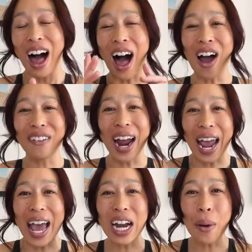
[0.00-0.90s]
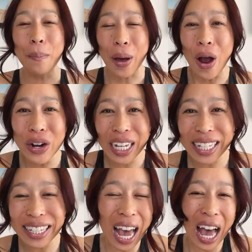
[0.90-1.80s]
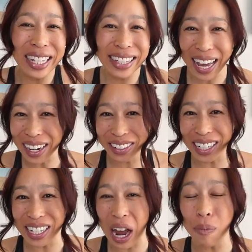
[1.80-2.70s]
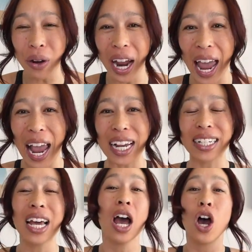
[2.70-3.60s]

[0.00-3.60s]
All right, and our bonus section, number 8.